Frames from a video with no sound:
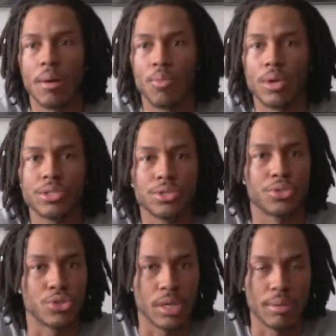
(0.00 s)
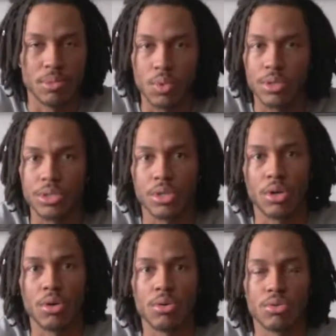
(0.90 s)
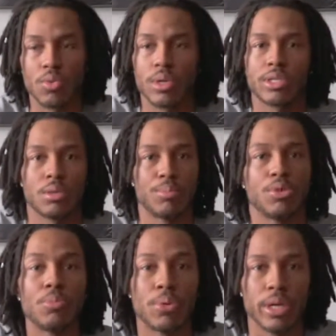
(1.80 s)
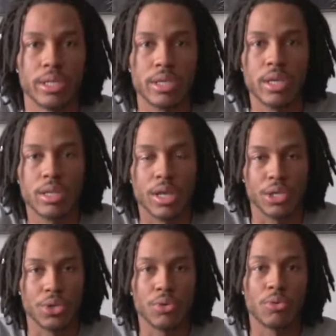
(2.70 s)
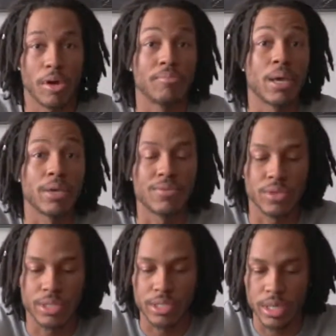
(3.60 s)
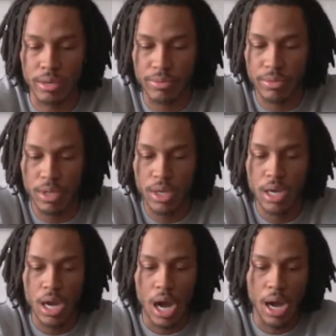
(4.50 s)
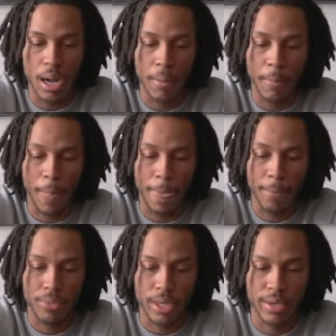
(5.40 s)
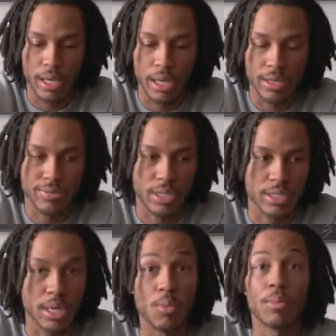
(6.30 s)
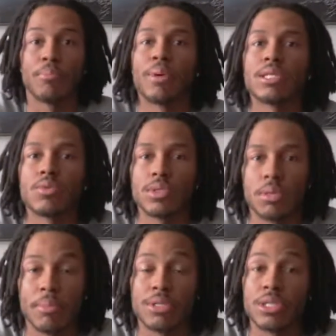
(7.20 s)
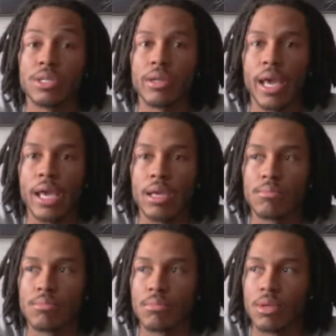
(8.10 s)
What is your dreams? What is your goals? What is the blueprint that you have made for yourself? And if someone basically was to mention your name,